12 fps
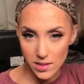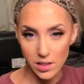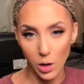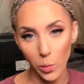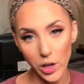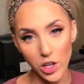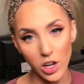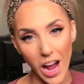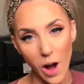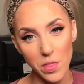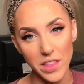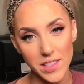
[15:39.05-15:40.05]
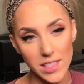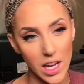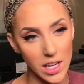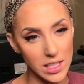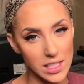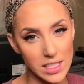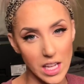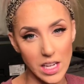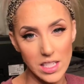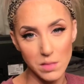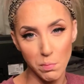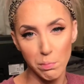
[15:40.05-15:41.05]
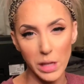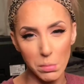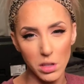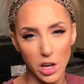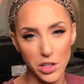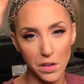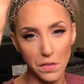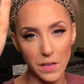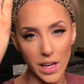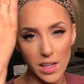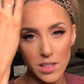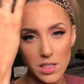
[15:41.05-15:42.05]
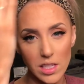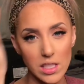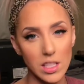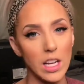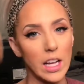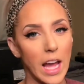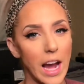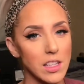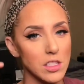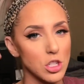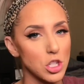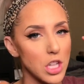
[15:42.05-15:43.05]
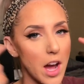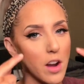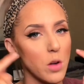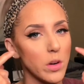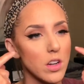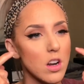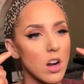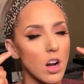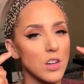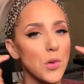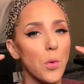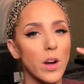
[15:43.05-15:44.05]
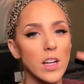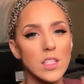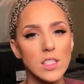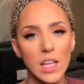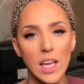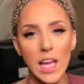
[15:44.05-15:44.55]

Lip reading: So when you're out in the sun and the sun is beaming on your face, it's going to cast a shadow where your contour is,